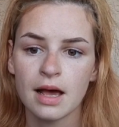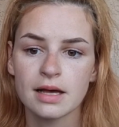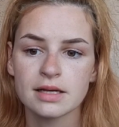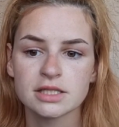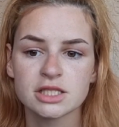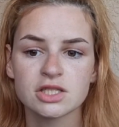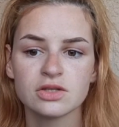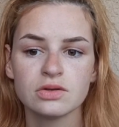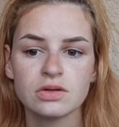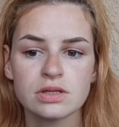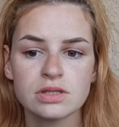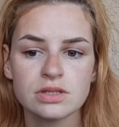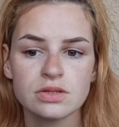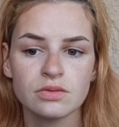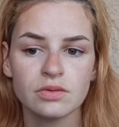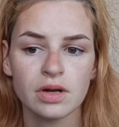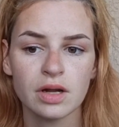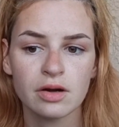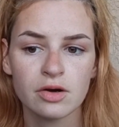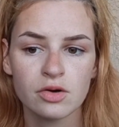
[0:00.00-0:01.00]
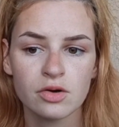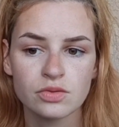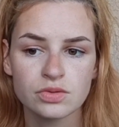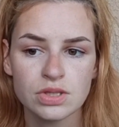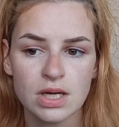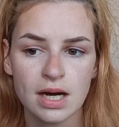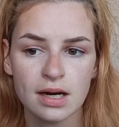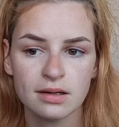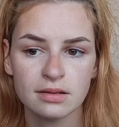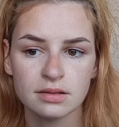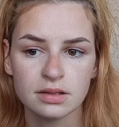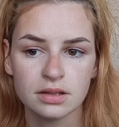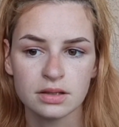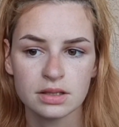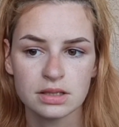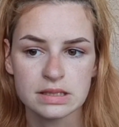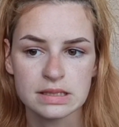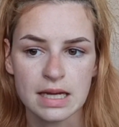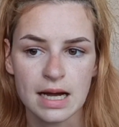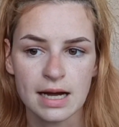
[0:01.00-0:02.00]
As soon as you narrow down
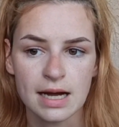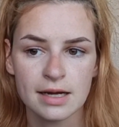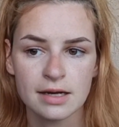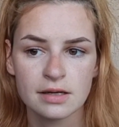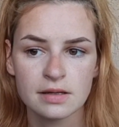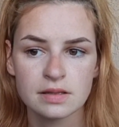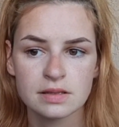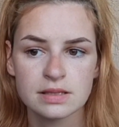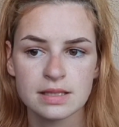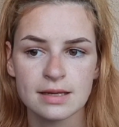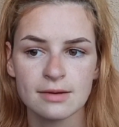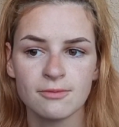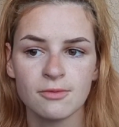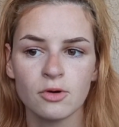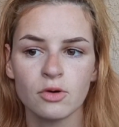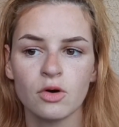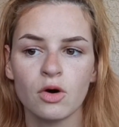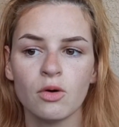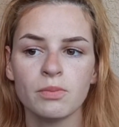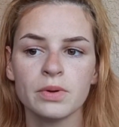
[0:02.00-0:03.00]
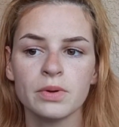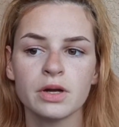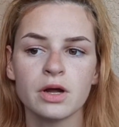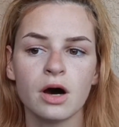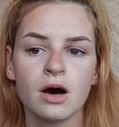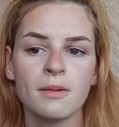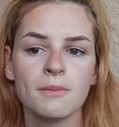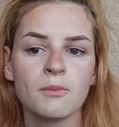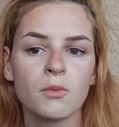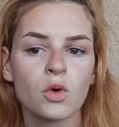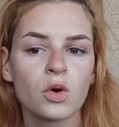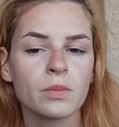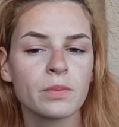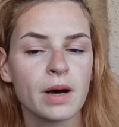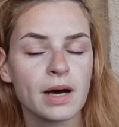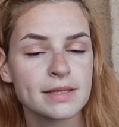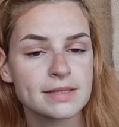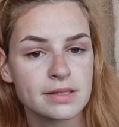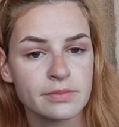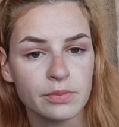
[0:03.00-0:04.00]
your desires, it will open up more
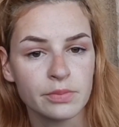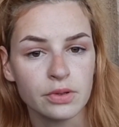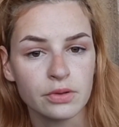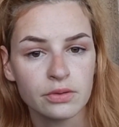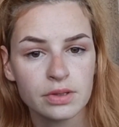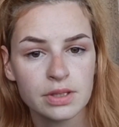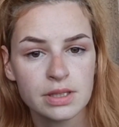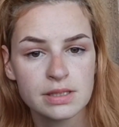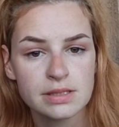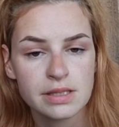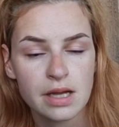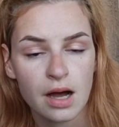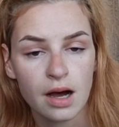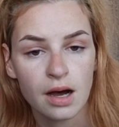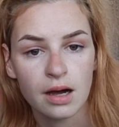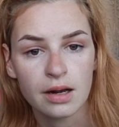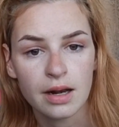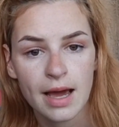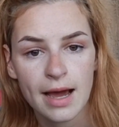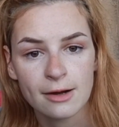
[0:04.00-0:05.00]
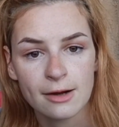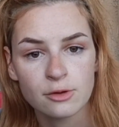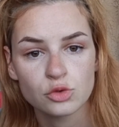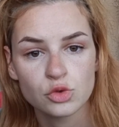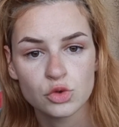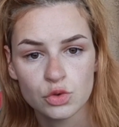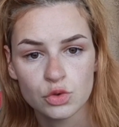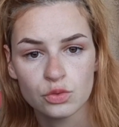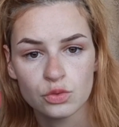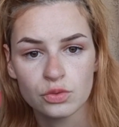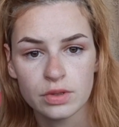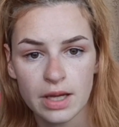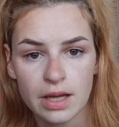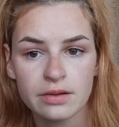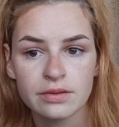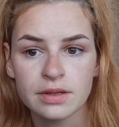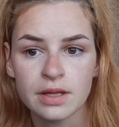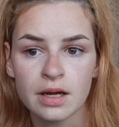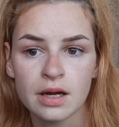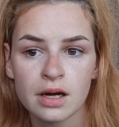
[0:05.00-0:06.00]
possibilities on how to
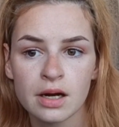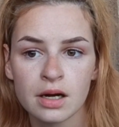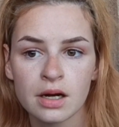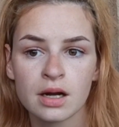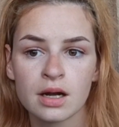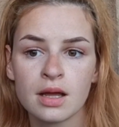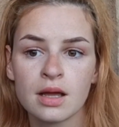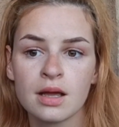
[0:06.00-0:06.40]
get there.